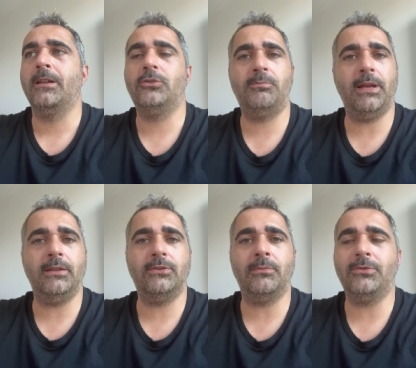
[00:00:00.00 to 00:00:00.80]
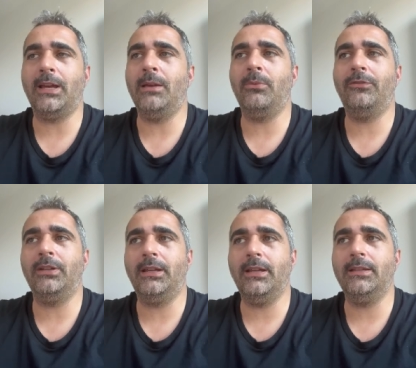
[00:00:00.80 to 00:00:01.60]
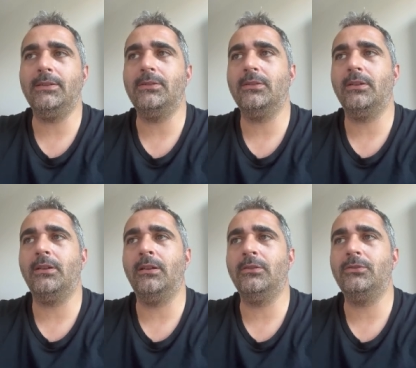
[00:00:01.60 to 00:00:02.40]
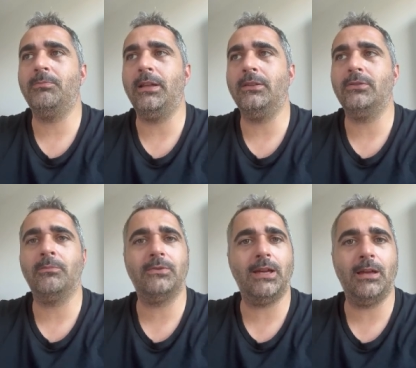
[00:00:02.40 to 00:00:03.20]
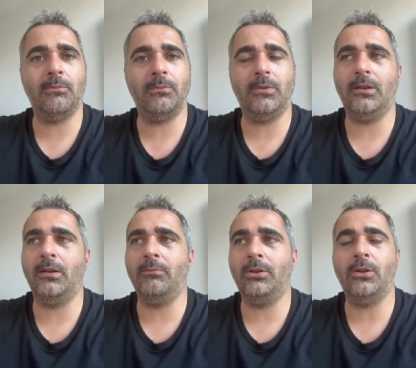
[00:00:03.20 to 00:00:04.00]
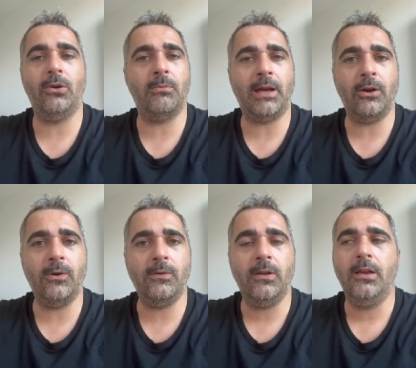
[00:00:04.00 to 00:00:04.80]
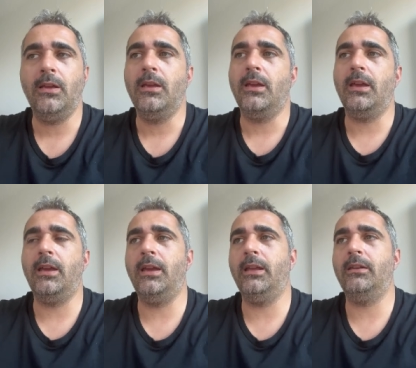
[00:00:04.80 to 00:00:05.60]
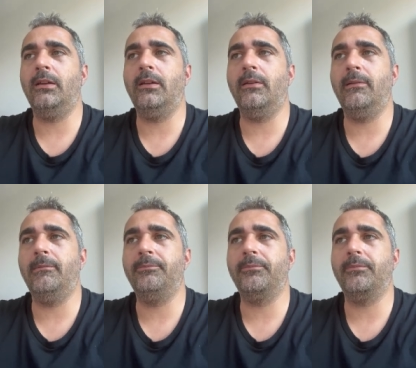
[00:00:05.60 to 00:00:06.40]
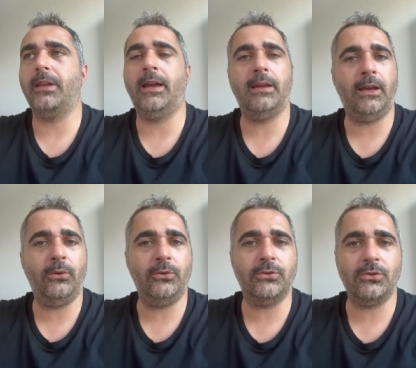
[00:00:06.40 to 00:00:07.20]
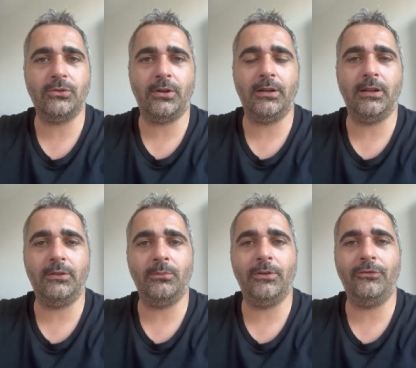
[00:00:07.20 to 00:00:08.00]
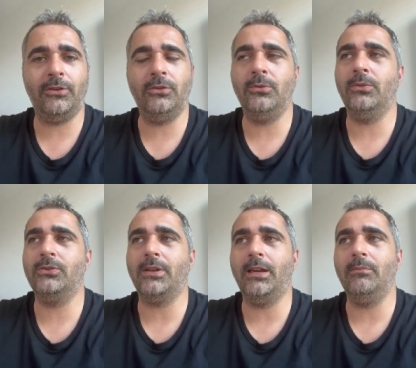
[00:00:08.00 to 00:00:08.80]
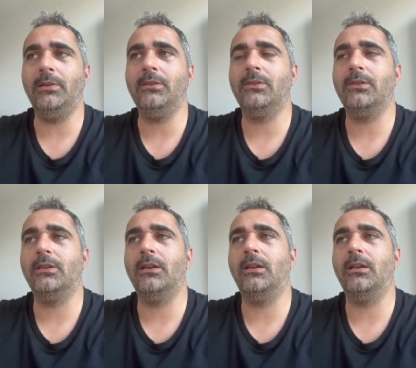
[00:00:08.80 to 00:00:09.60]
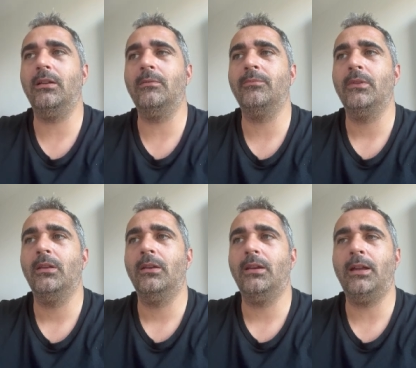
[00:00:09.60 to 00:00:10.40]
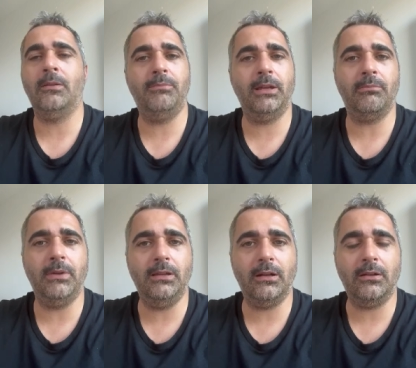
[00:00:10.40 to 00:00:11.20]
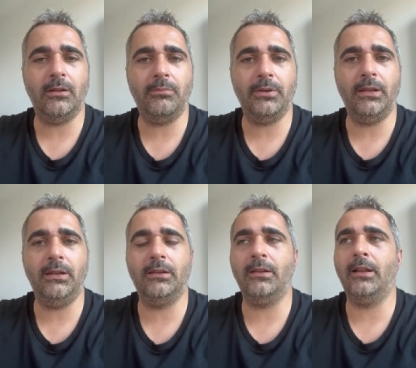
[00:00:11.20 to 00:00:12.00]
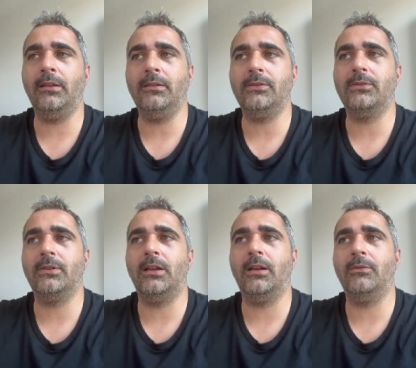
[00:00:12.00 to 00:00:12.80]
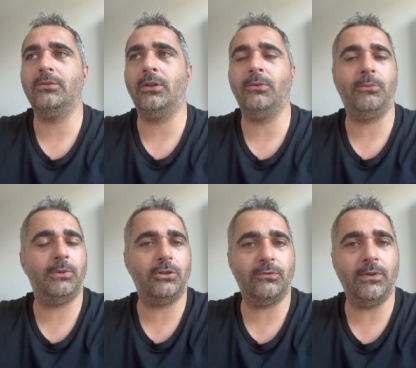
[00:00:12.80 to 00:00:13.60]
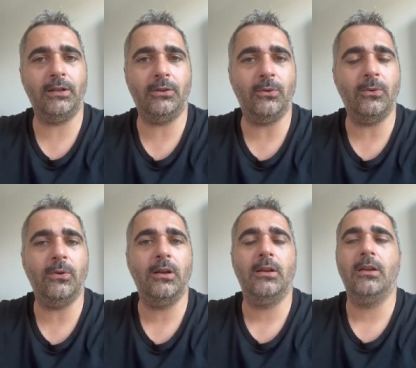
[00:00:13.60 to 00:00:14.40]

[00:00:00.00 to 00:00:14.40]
spend some time with the kids uh, spend some time um, you know on my own and um, I, I, also started with a new assignment um, at a big media company in the Netherlands uh, so which is really cool